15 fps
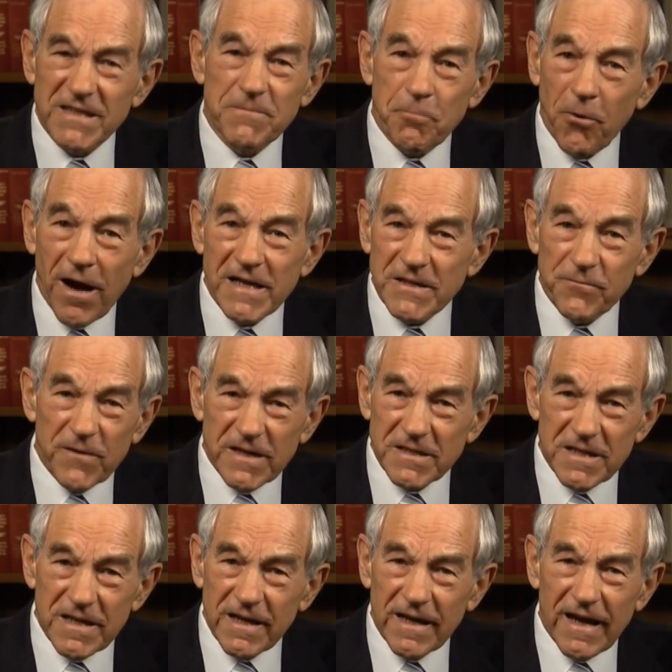That's price
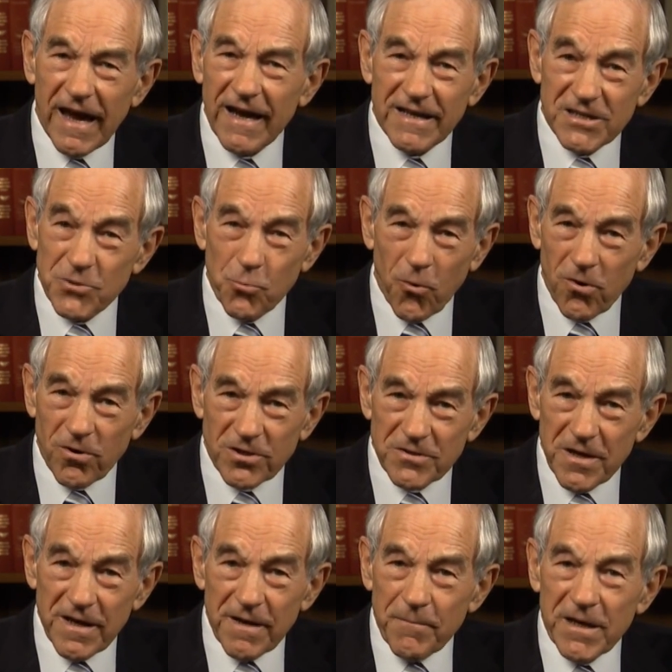fixing at its
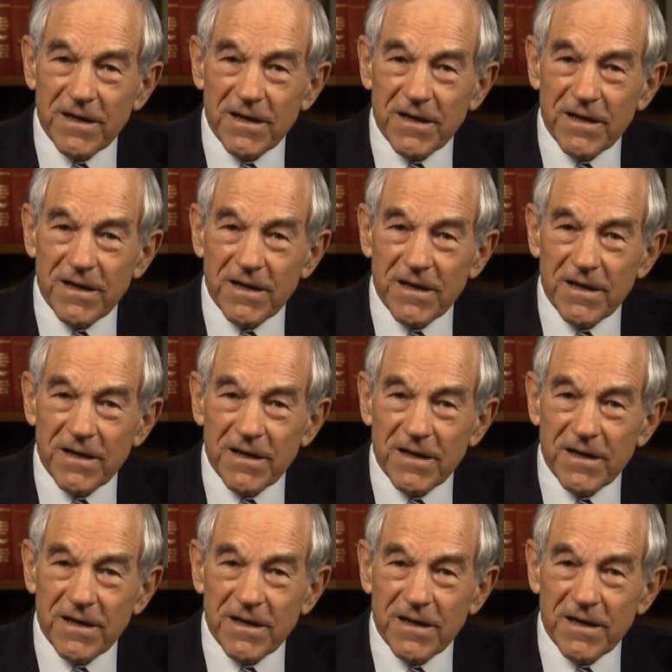worst,